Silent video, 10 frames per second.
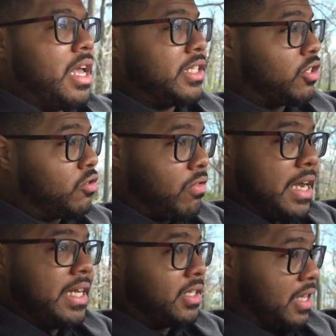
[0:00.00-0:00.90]
It's
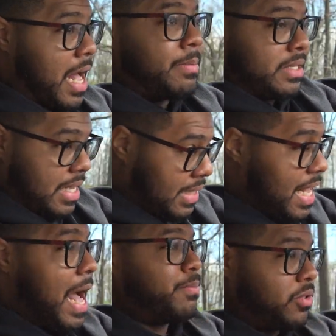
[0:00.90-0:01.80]

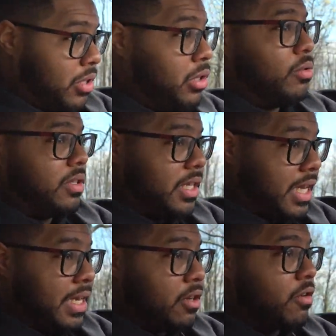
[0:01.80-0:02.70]

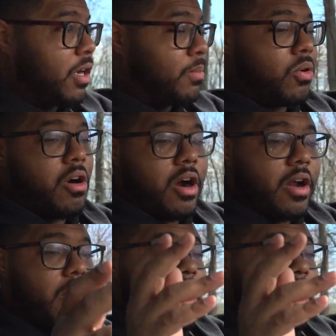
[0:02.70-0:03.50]
absolutely an incredible car.